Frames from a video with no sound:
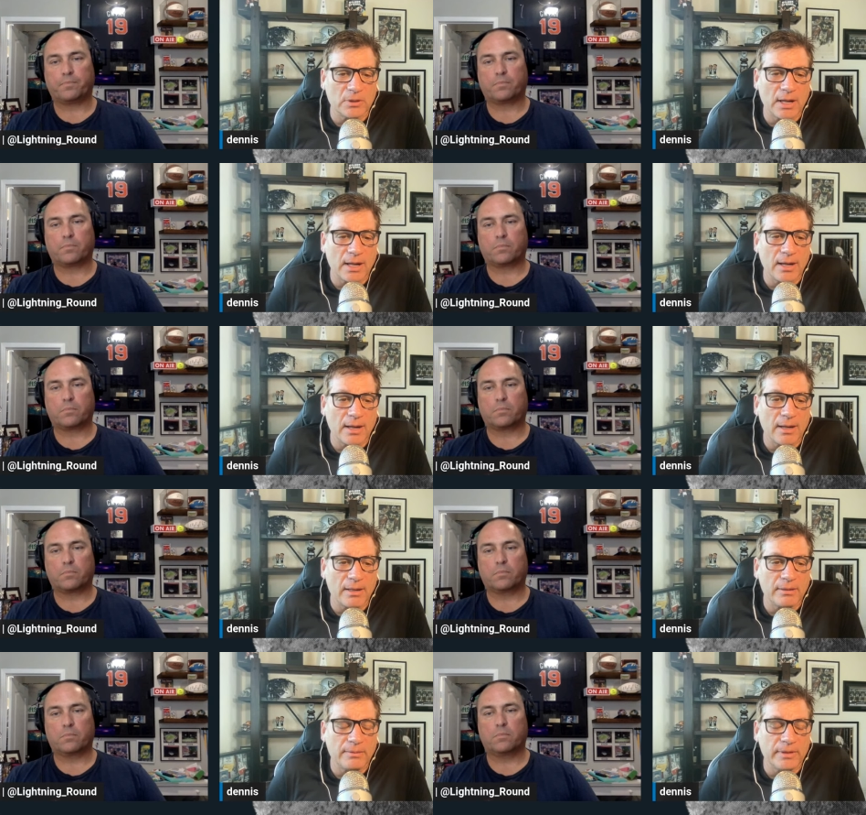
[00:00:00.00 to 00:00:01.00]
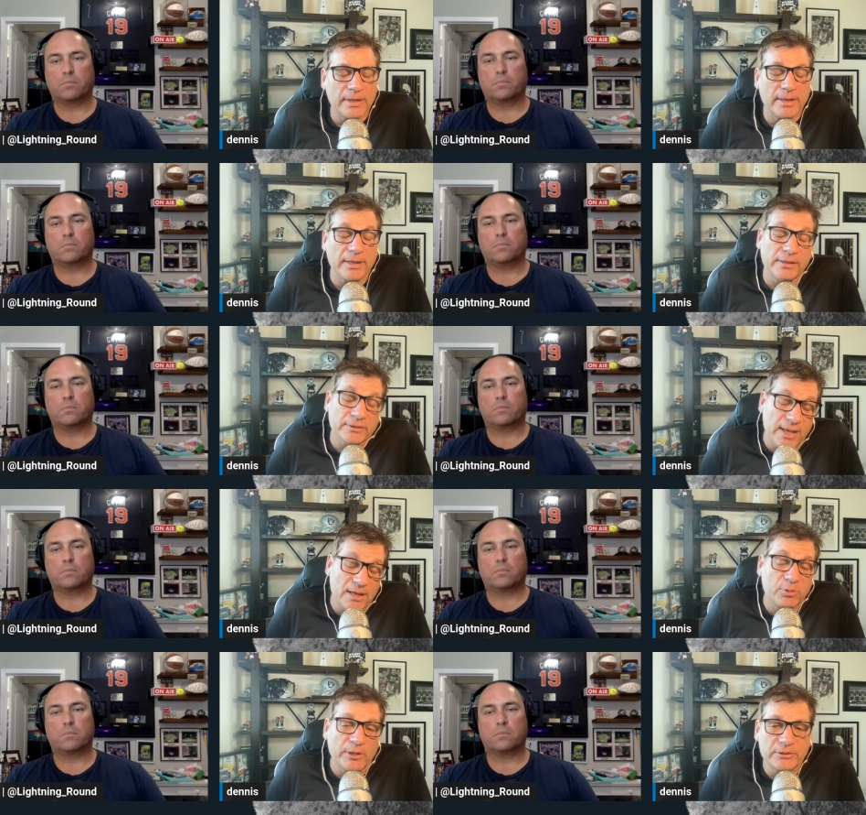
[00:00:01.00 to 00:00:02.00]
Speaker 1: uh, and this
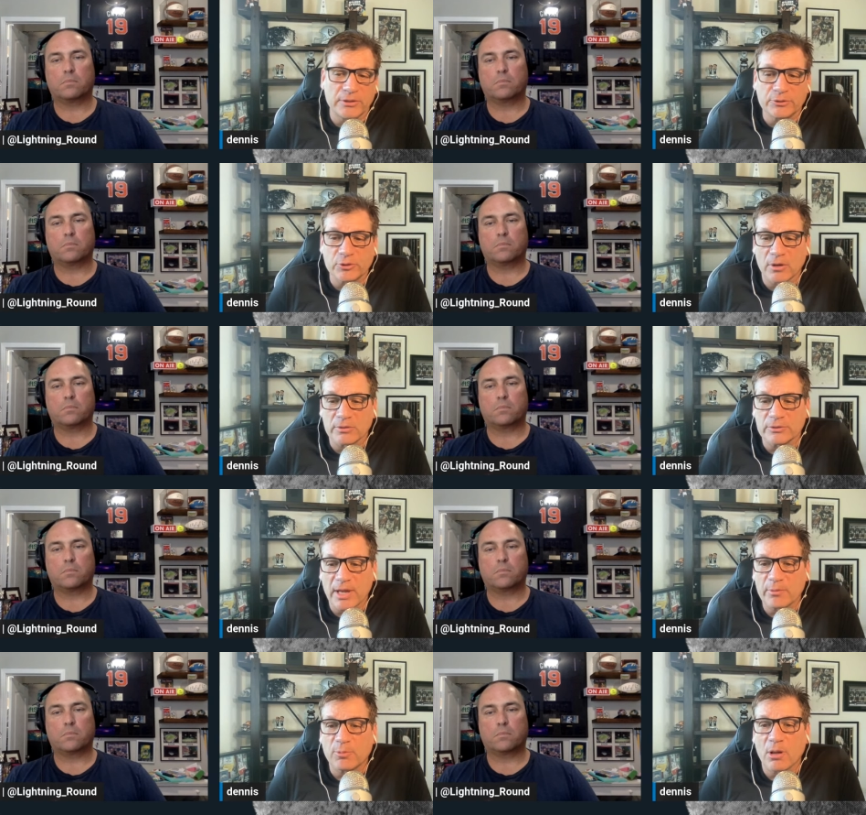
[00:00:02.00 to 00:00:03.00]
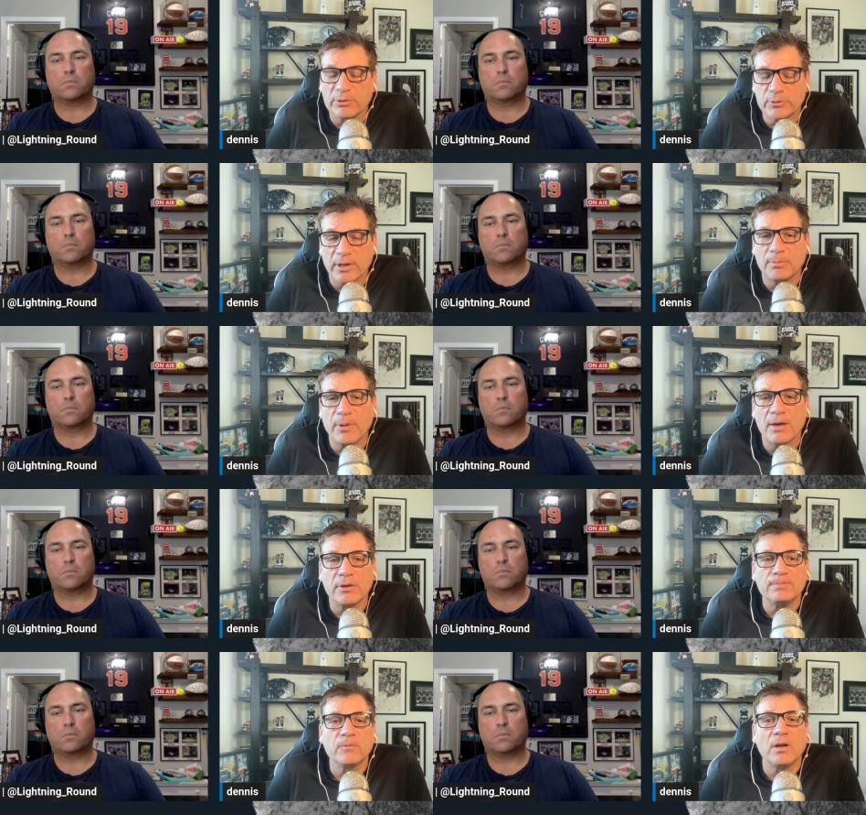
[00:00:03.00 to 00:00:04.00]
kind of plays into the Chargers. I would probably try to
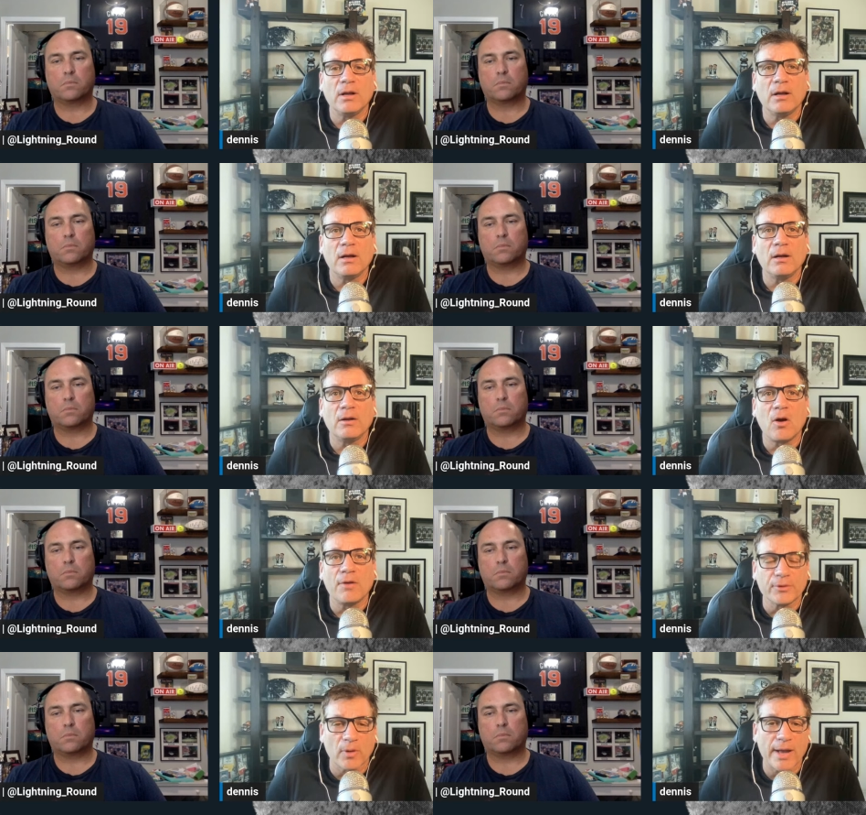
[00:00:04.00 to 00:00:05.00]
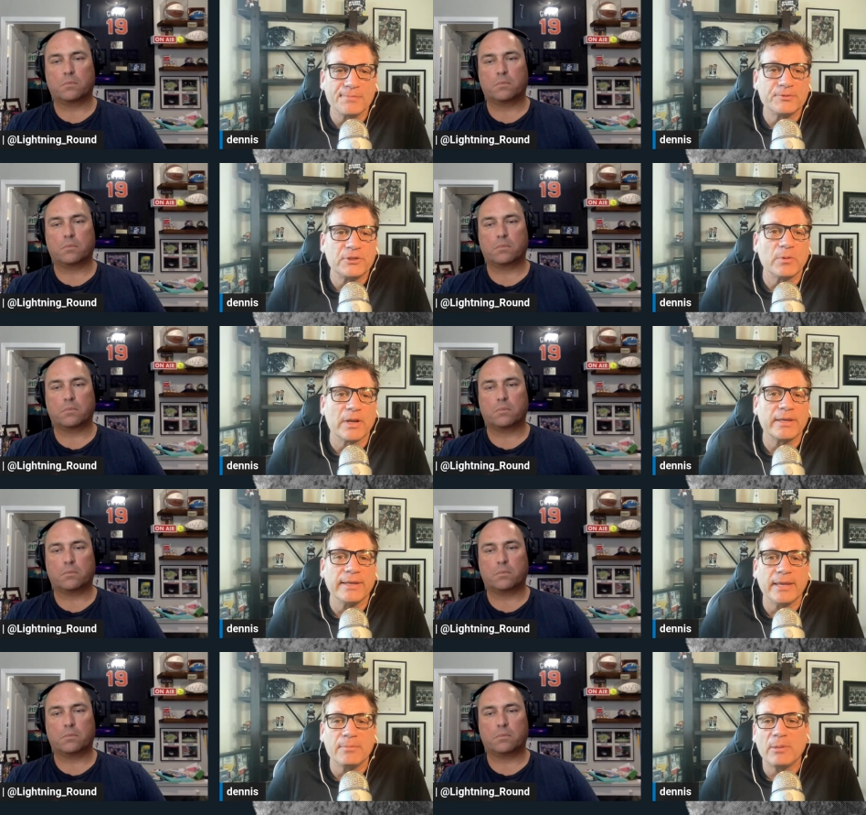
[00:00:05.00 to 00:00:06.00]
pound it uh, on the ground, see what I
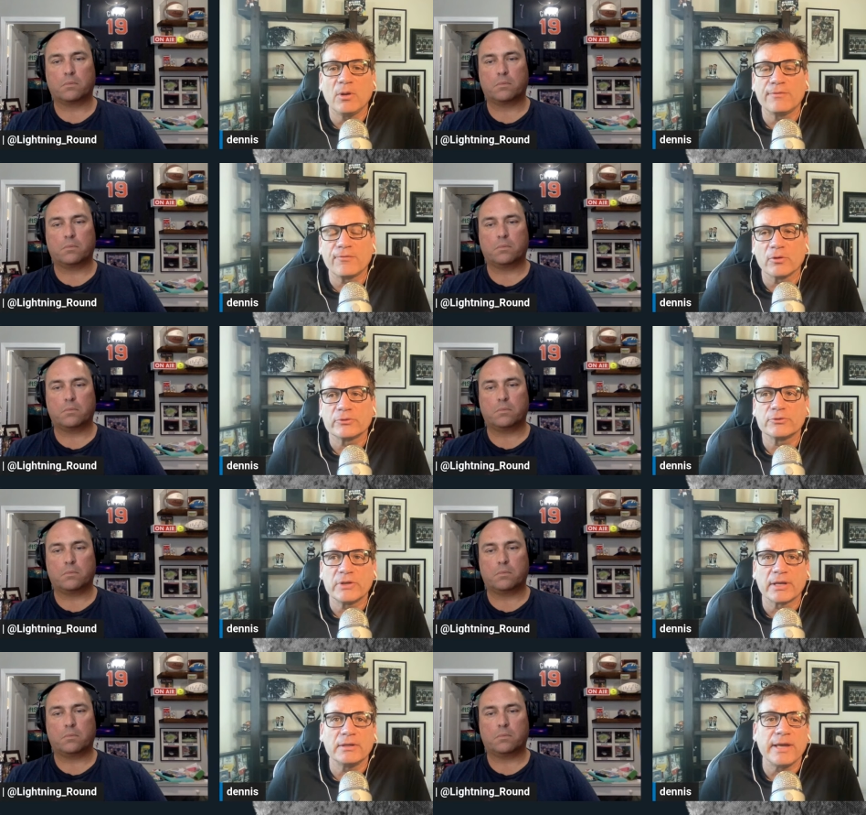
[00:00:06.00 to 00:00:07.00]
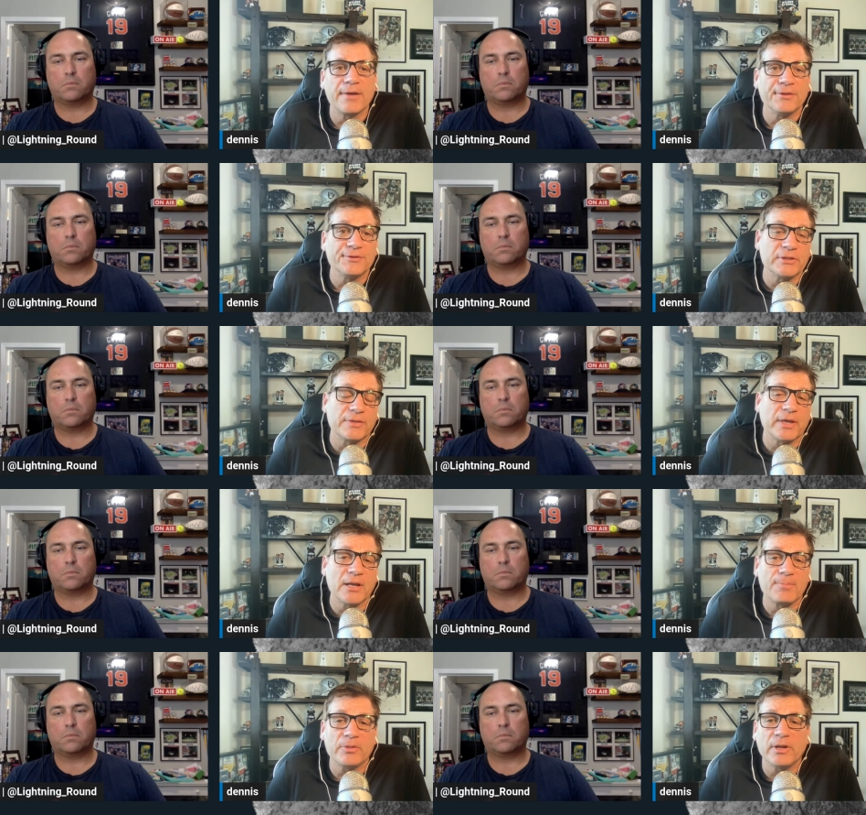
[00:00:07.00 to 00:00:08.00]
can get, maybe on first or second down, then set that
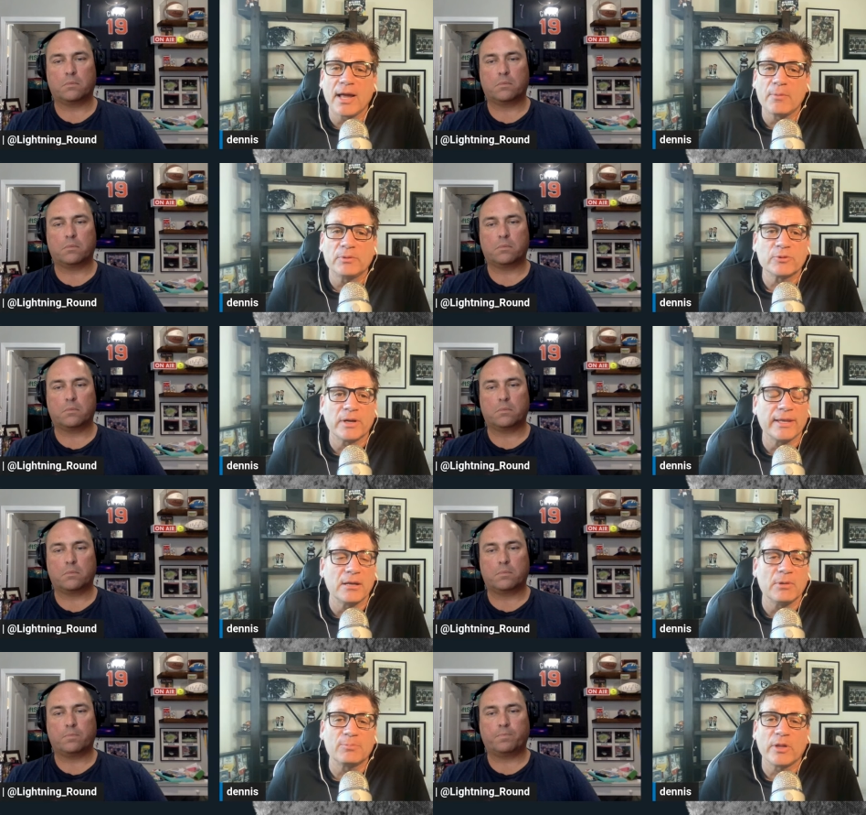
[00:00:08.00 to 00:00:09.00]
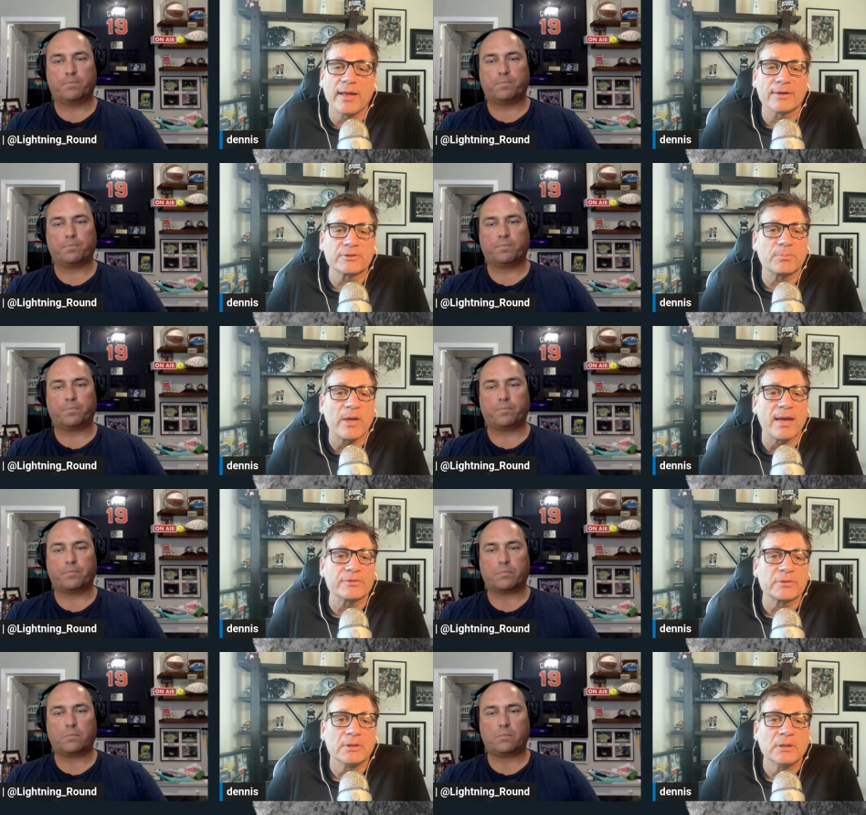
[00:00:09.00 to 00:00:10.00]
up, and then I would try to hit him a play action
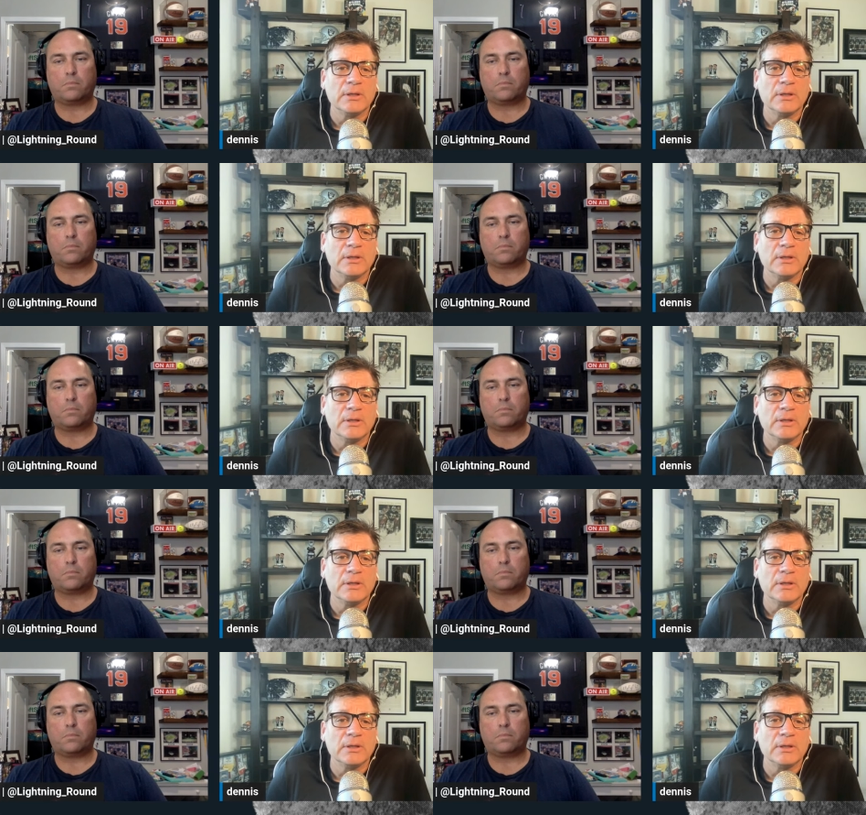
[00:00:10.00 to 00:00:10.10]
pass.